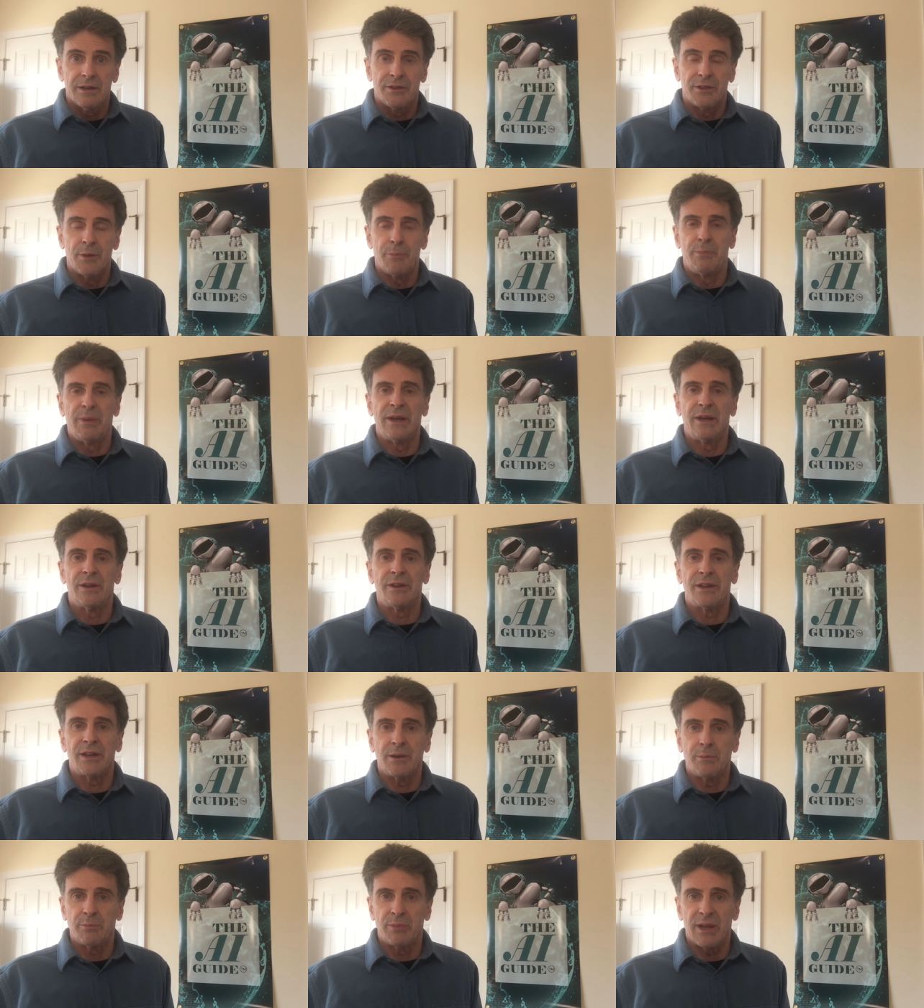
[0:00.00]
the
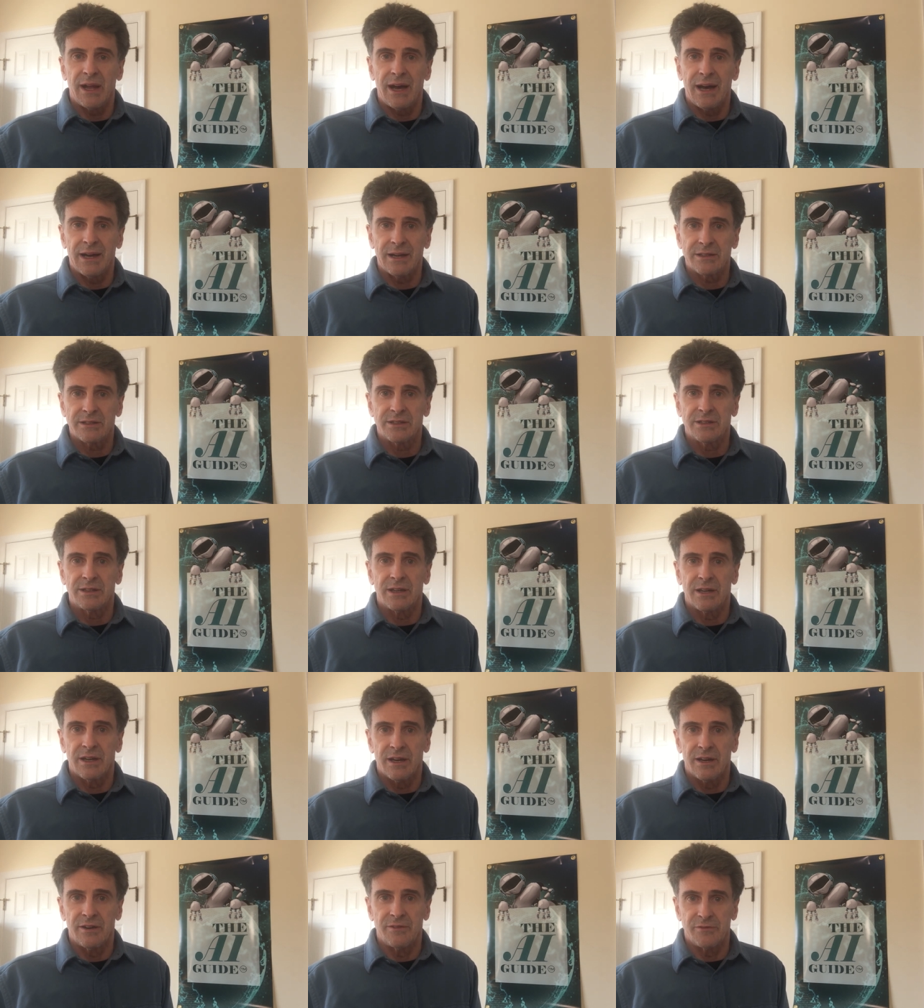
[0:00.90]
building blocks
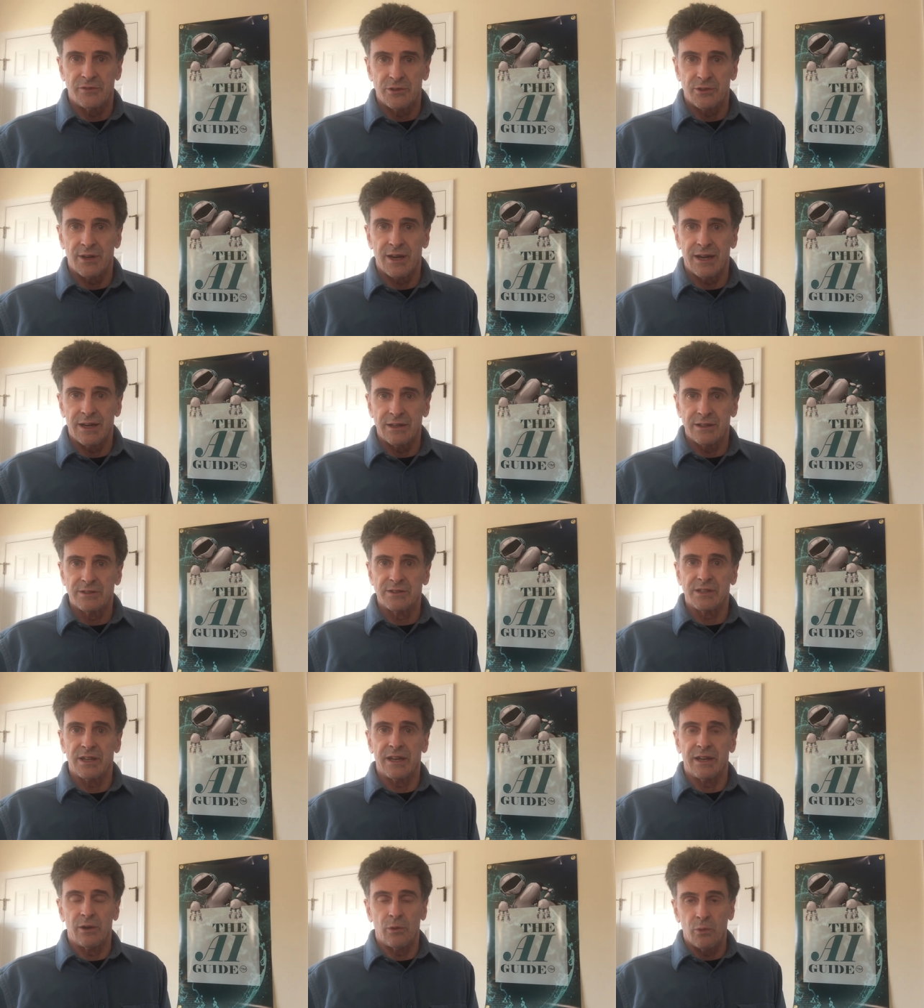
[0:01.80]
of drugs
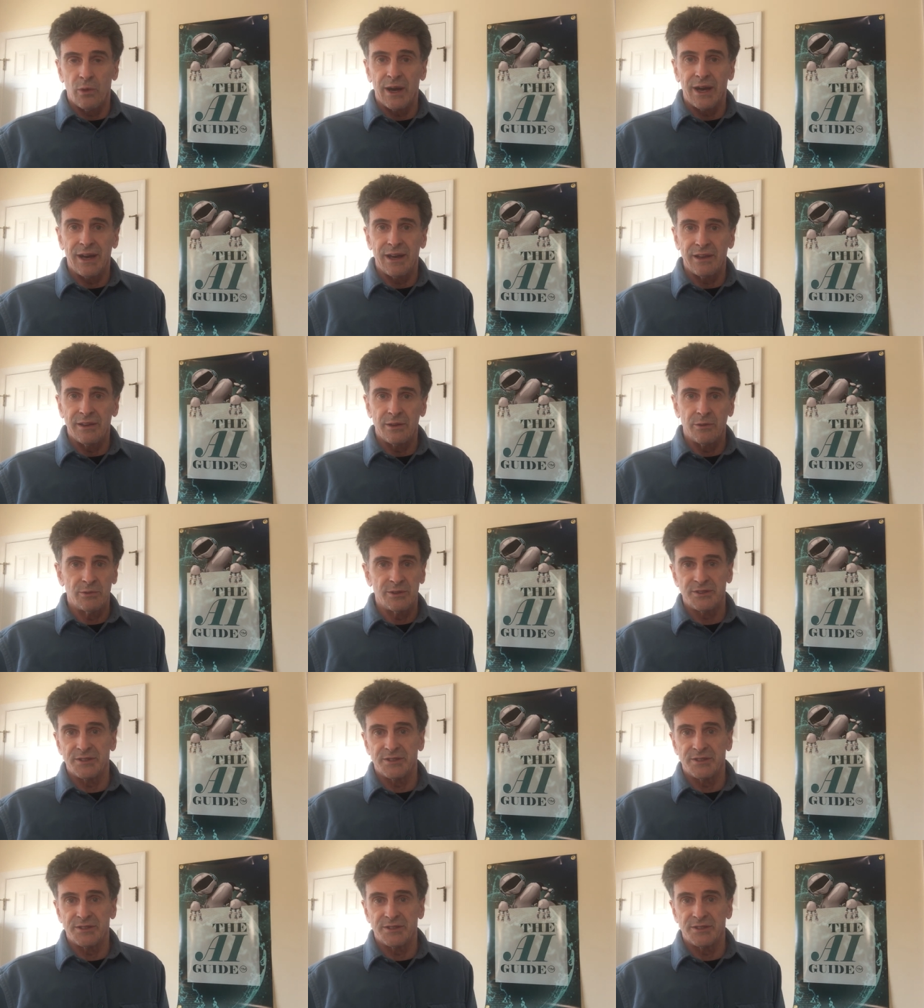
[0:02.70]
in a way that